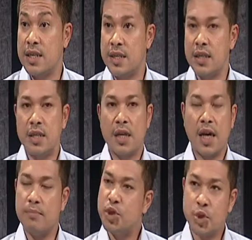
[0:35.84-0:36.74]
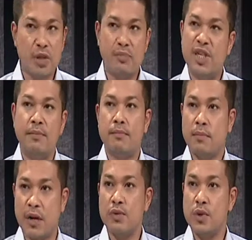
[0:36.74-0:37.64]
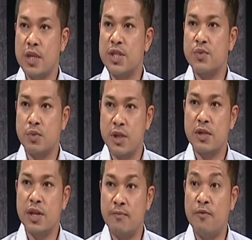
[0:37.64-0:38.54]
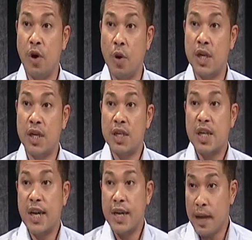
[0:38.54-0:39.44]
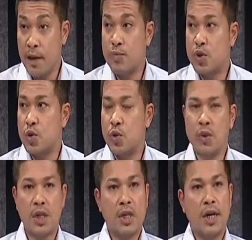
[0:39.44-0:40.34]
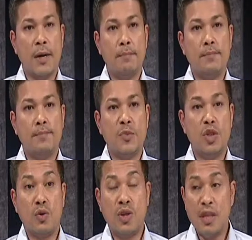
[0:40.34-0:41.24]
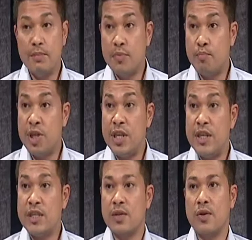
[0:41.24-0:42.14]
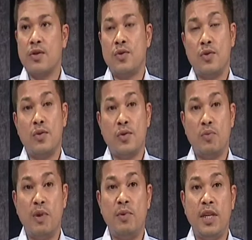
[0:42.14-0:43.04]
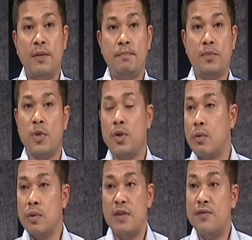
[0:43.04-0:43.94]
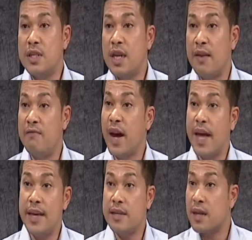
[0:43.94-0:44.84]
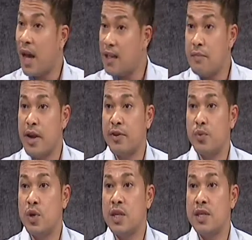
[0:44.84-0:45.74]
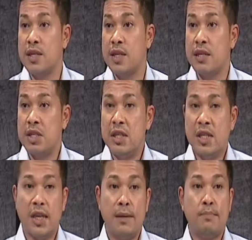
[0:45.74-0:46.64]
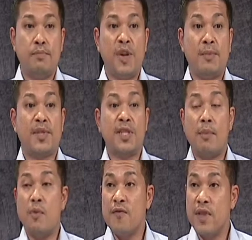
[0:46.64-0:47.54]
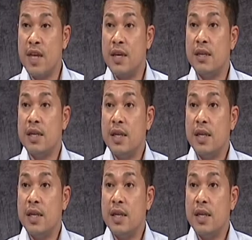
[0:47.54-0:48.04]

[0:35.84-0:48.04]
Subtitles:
Mm-hmm. I'm sure many migrant workers would want to come forward and help to, you know, keep the peace or right. to maybe, you know, even advise other migrant workers that perhaps some of their